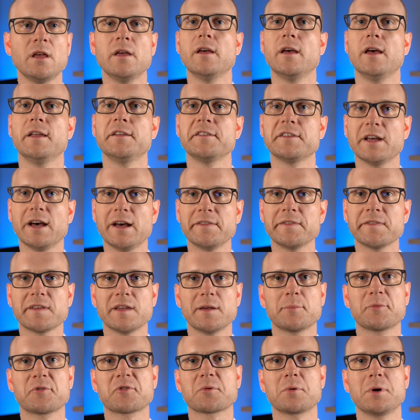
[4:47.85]
and
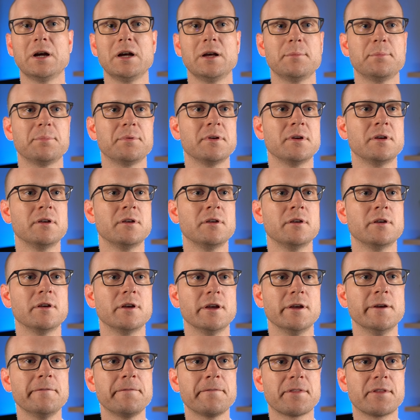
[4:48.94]
unsubscribe
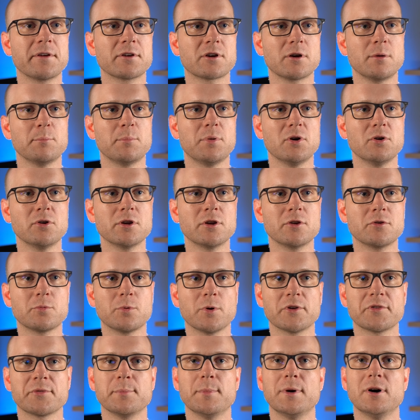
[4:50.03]
if the component
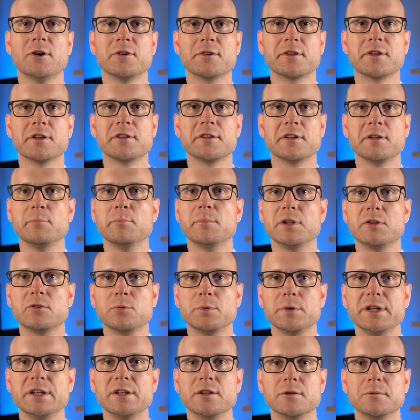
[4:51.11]
was mounted in
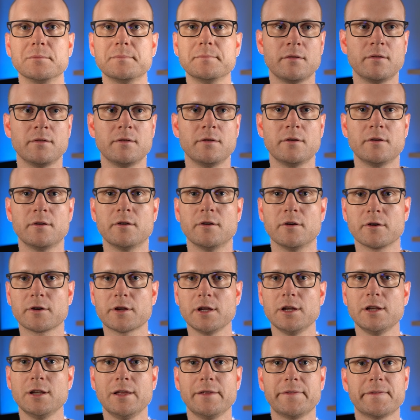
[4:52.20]
between. Okay,
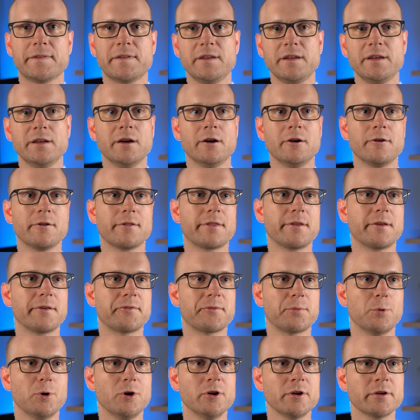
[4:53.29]
let's see how this
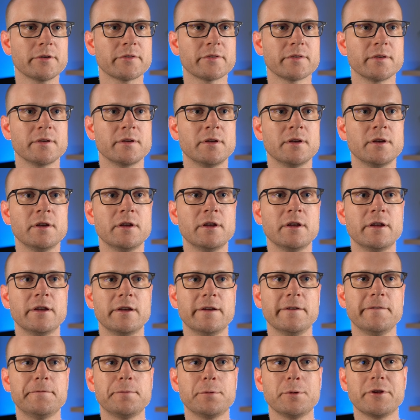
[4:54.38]
works.
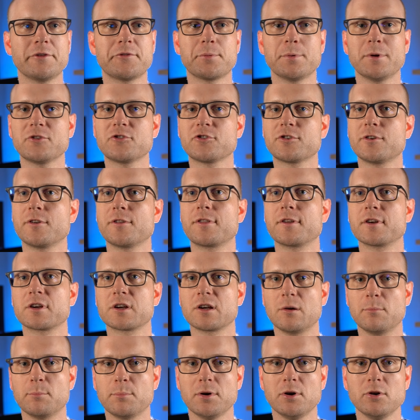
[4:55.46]
If we switch to the
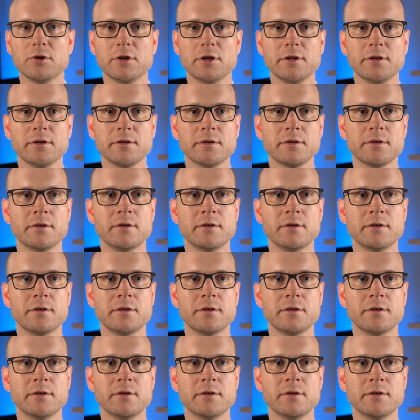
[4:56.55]
component